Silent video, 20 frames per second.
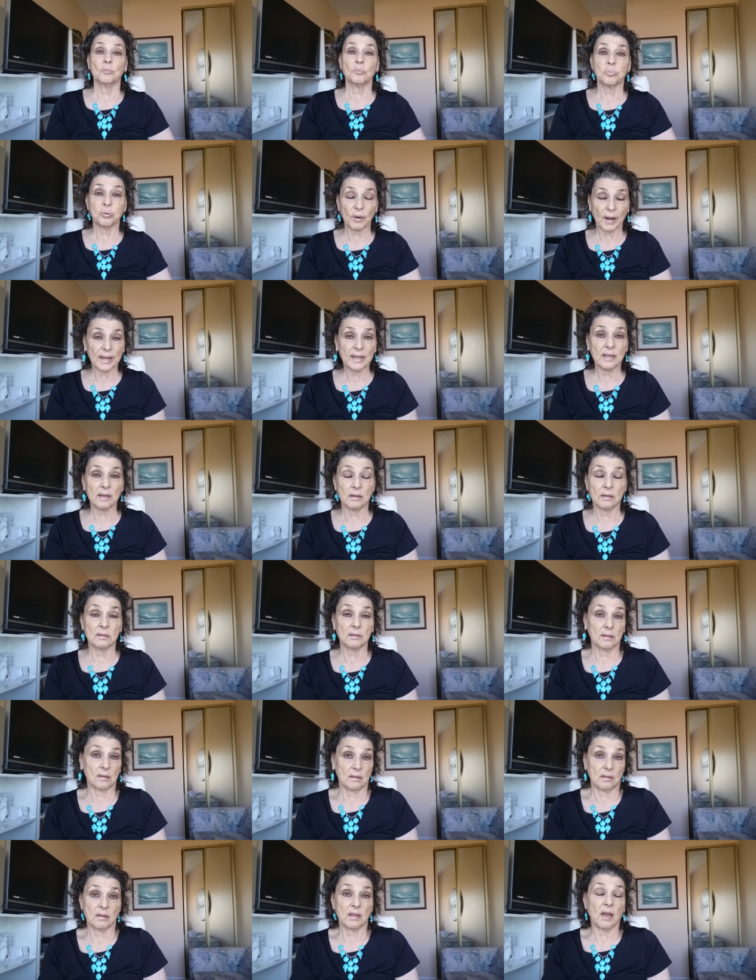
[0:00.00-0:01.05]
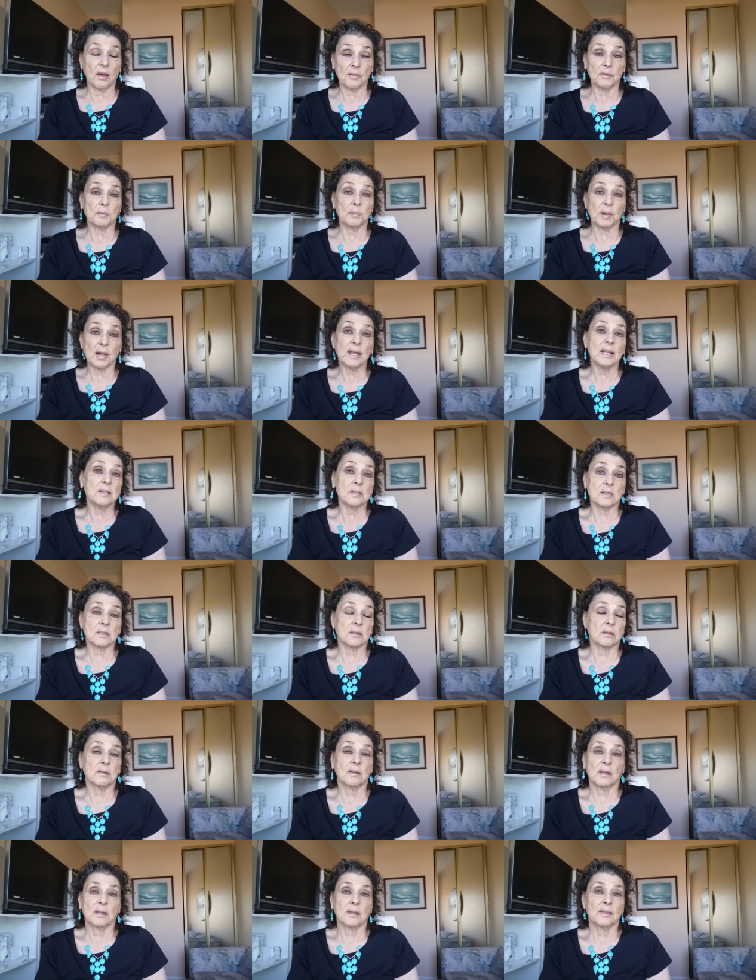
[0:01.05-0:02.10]
break the other
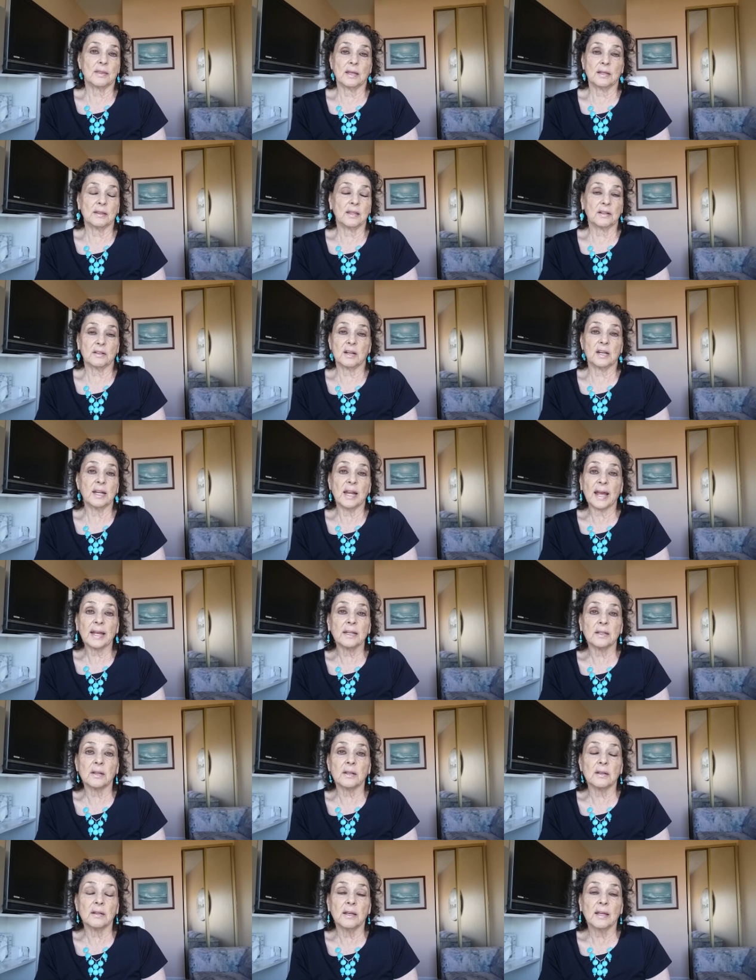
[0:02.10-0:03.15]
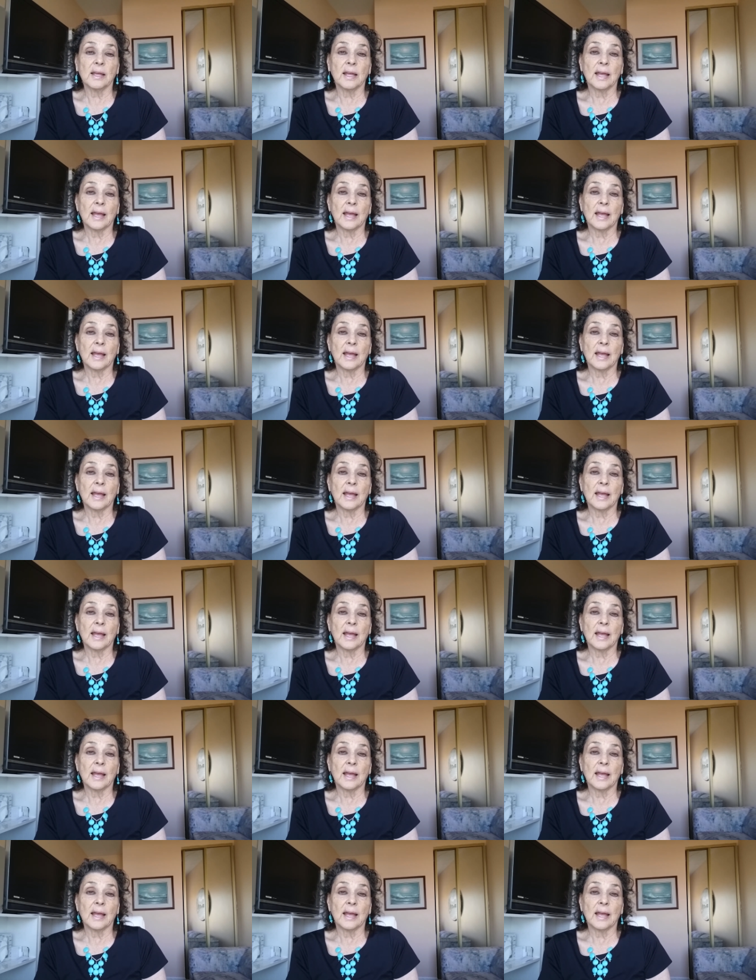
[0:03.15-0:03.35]
plates. They're, they're connected.